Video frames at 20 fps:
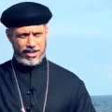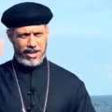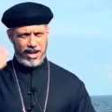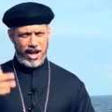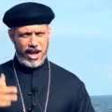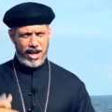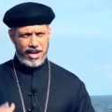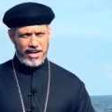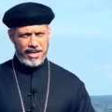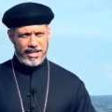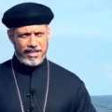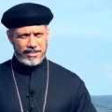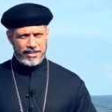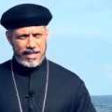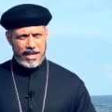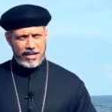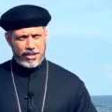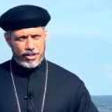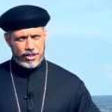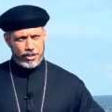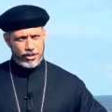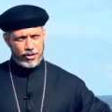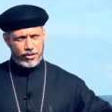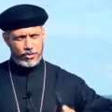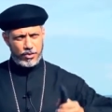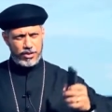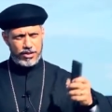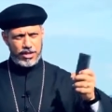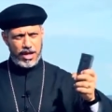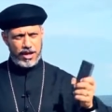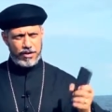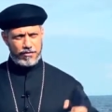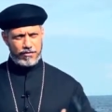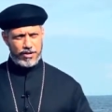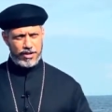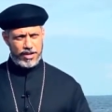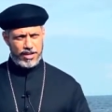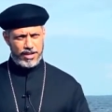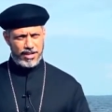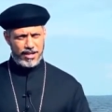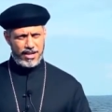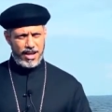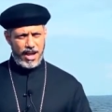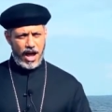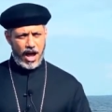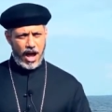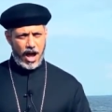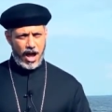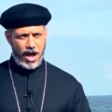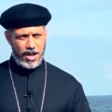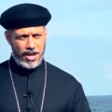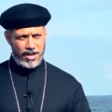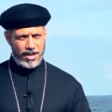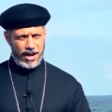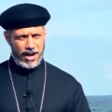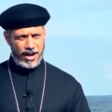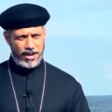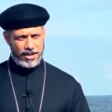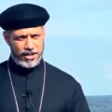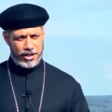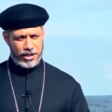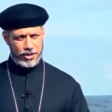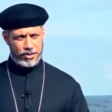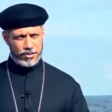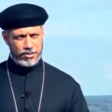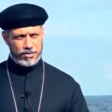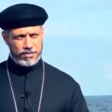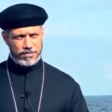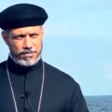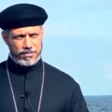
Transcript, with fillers: highly intelligent with a very high IQ.